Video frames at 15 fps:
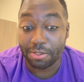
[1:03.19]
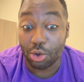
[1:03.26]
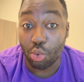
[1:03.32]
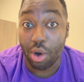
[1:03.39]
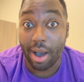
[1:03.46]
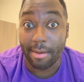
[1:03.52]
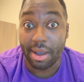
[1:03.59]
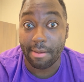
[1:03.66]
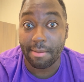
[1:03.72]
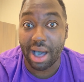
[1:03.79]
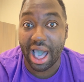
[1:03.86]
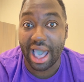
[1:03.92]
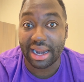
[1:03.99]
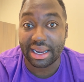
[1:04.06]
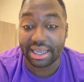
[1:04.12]
the woman
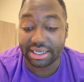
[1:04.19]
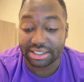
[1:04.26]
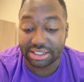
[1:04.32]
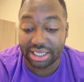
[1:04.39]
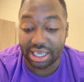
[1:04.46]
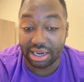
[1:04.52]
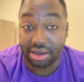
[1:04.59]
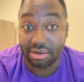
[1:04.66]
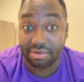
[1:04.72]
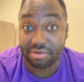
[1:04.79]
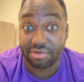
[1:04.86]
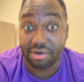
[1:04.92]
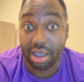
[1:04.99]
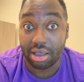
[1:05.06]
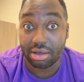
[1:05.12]
body is getting
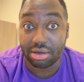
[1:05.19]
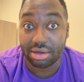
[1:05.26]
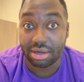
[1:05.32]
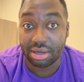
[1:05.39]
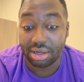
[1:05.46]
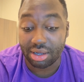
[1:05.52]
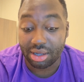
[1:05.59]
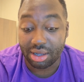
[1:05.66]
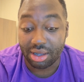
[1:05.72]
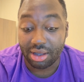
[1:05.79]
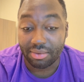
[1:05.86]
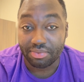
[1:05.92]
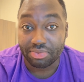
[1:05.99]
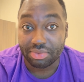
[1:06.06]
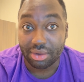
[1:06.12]
faker
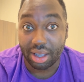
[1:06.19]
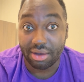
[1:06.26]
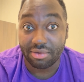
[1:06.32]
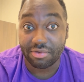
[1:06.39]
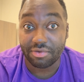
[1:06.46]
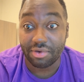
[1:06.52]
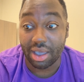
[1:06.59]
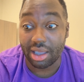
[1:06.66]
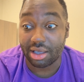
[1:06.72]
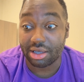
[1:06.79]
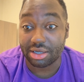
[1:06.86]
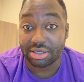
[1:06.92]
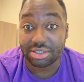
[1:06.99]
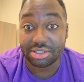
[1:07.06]
and faker.